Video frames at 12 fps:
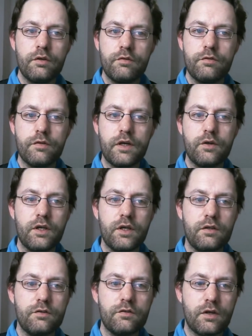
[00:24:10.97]
very
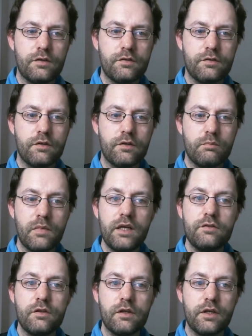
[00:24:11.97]
interested,
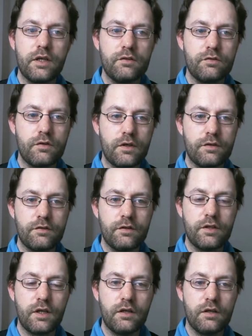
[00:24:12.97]
majorly
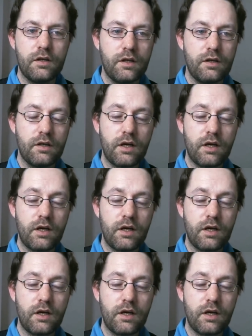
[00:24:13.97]
interested in